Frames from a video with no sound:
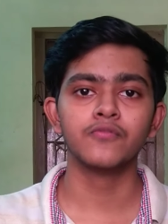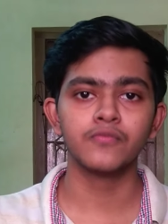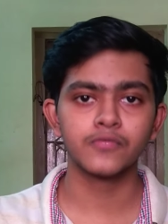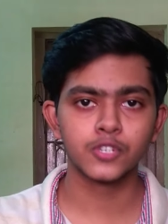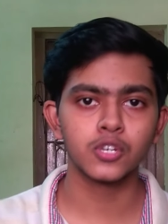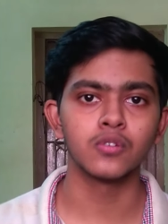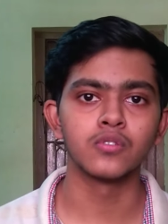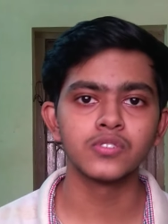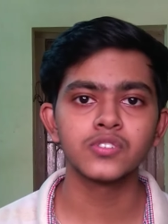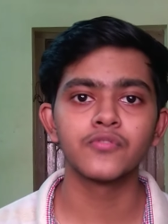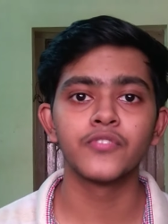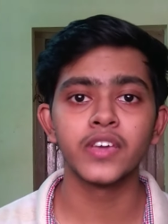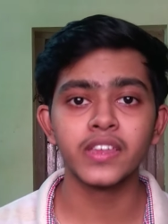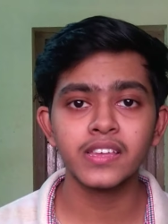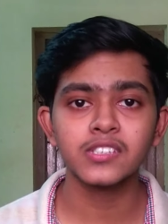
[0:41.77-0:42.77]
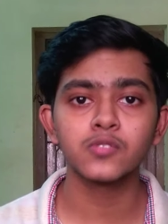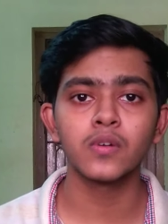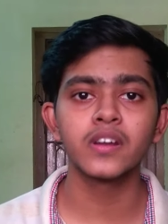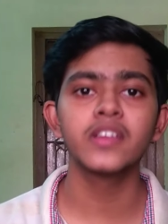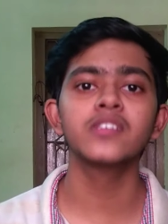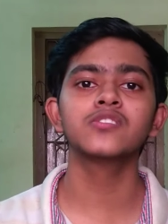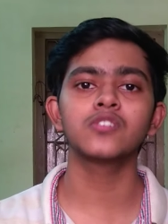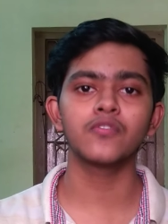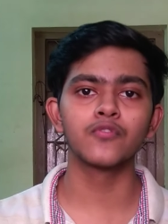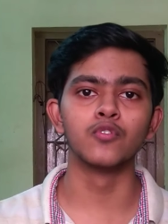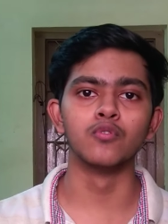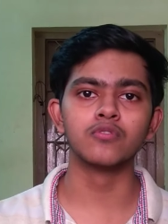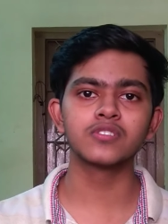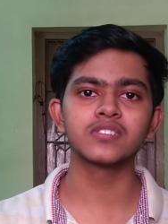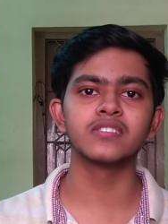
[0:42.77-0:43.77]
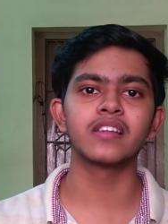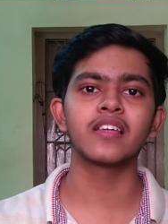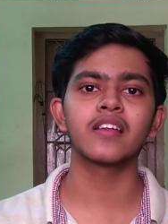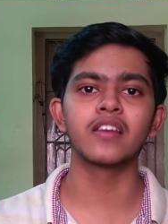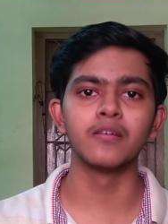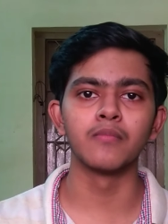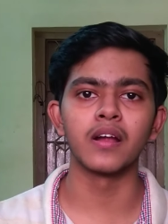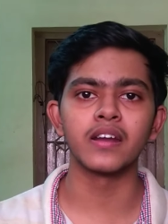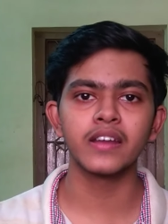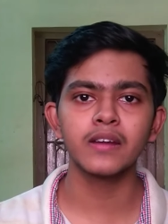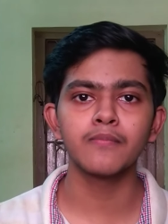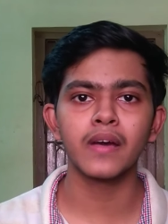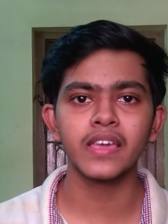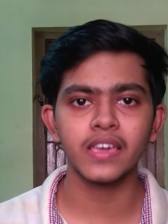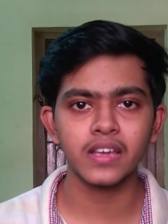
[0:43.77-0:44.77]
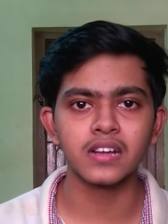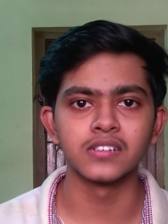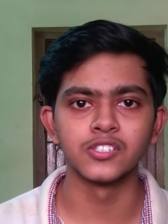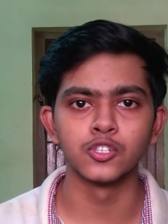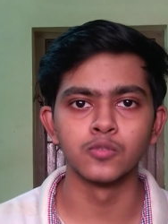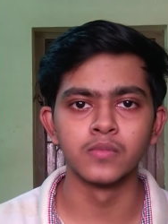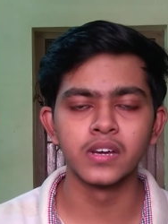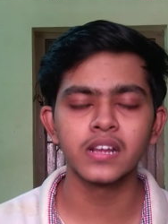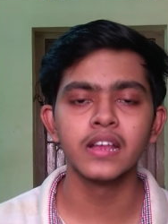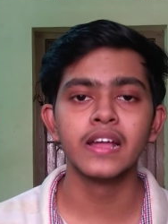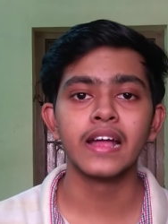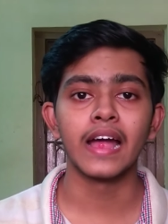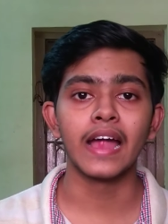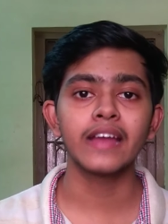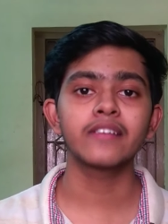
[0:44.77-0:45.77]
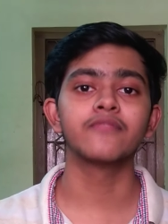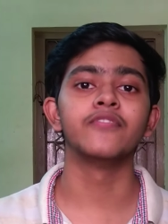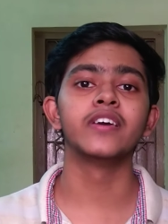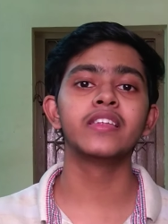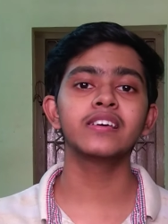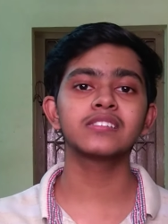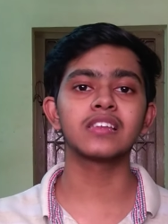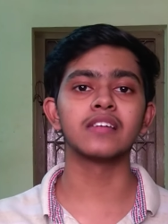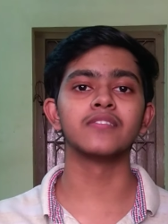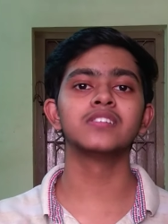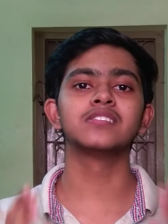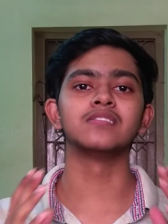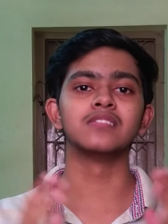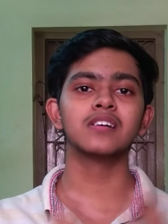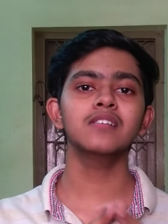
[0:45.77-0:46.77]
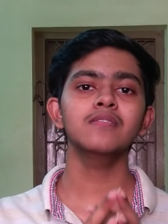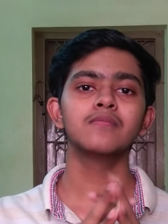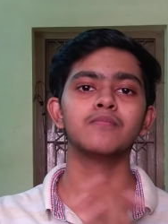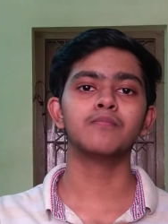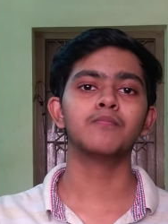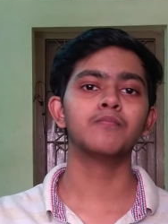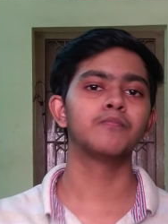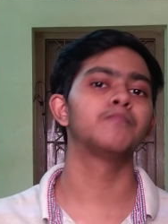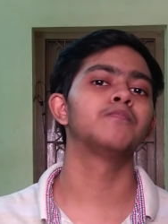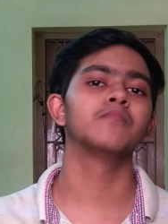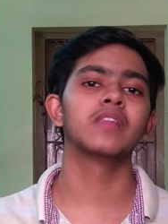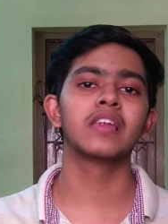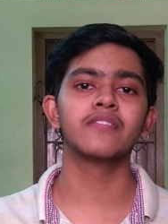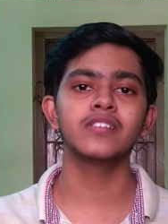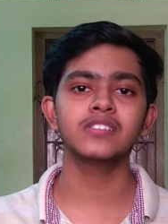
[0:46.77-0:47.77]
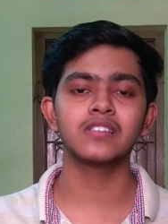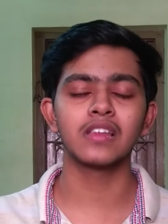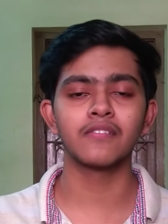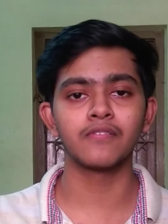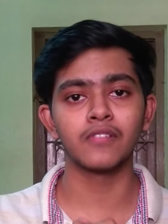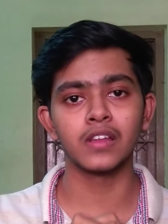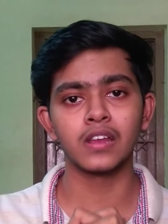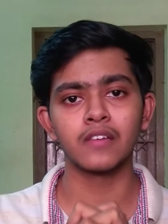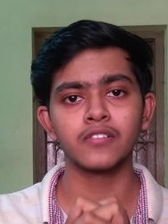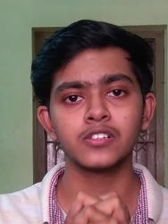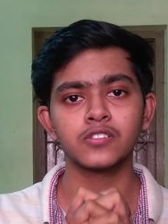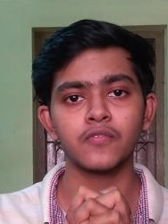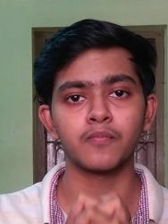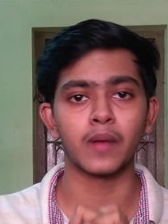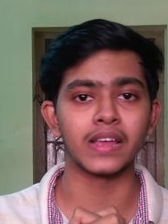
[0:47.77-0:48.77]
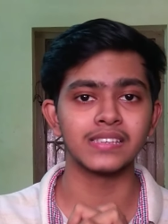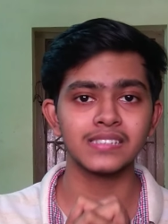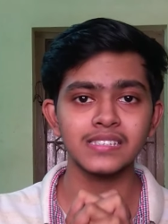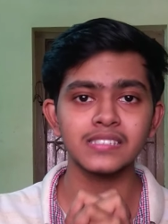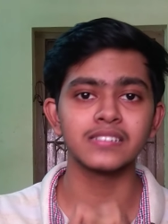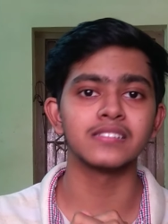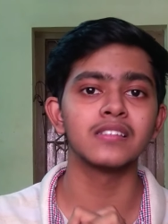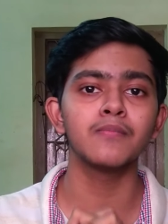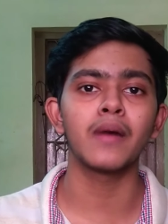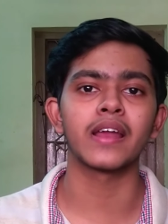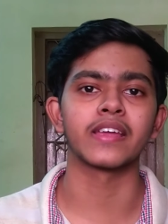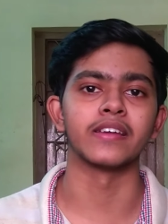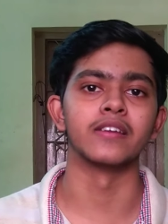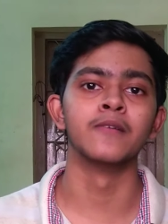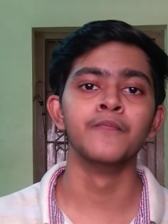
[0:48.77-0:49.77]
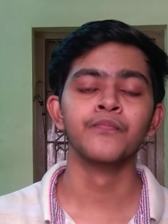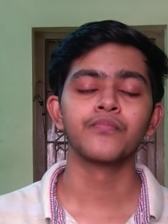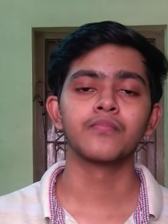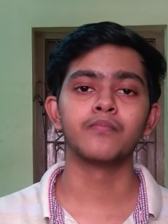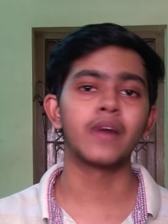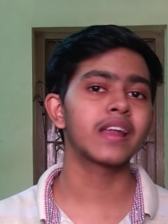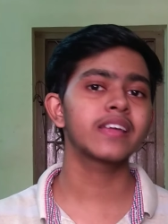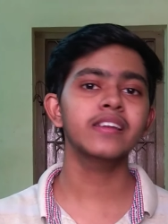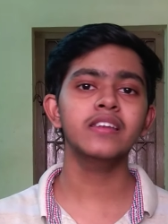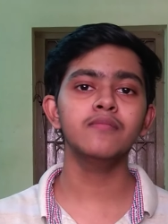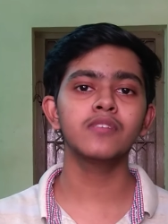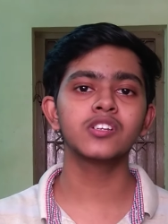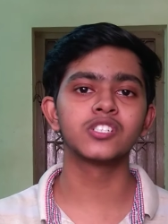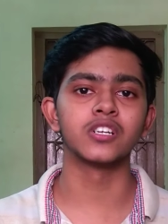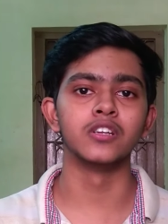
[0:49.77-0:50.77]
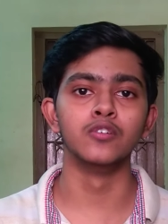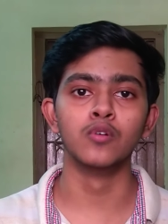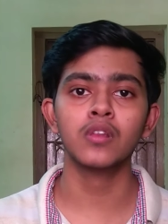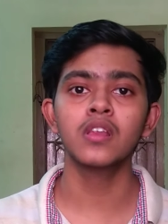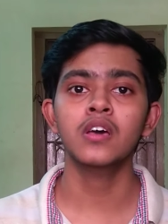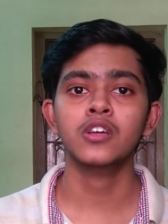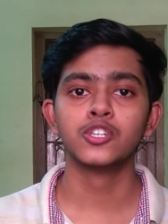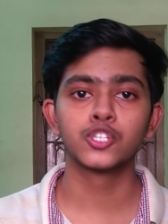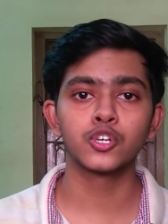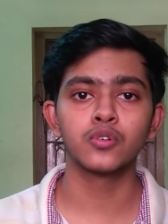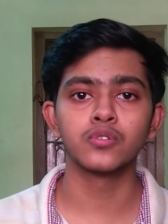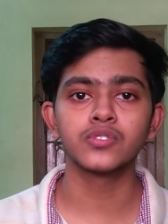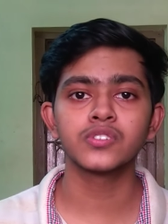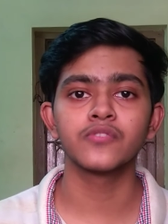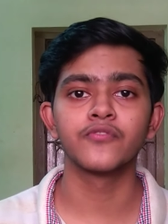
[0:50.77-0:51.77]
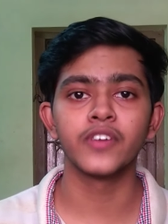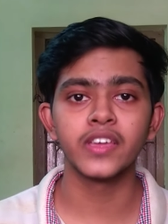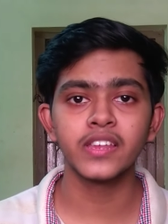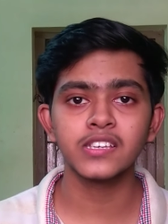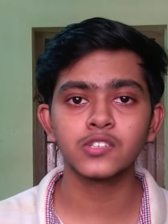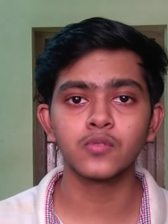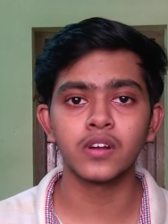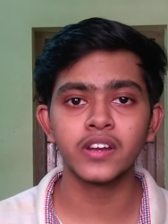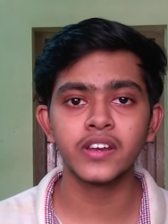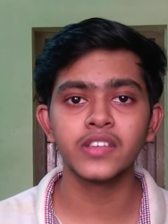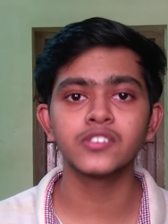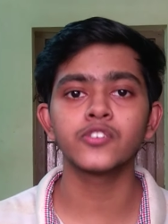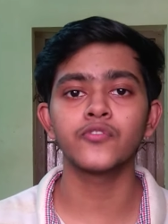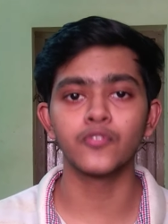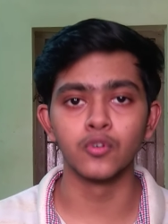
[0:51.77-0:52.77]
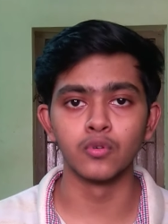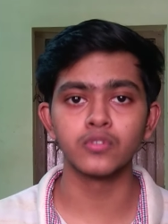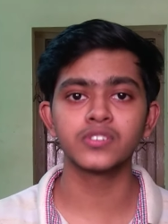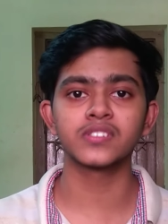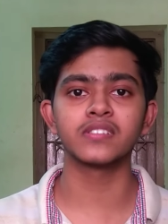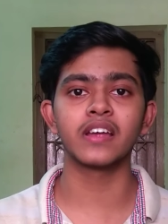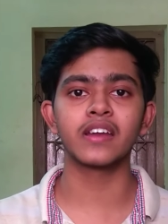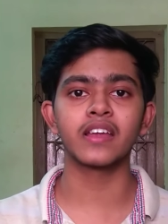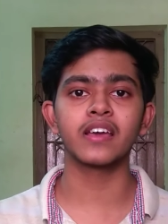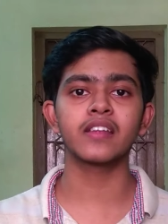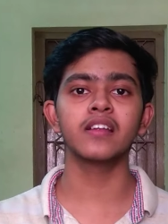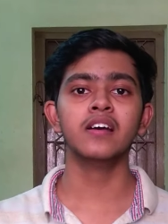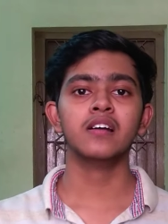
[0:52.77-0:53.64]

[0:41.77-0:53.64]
shows various quantities of goods that are demanded by a consumer at various levels in the levels of prices in the market. Market demand schedule shows various quantities of goods that are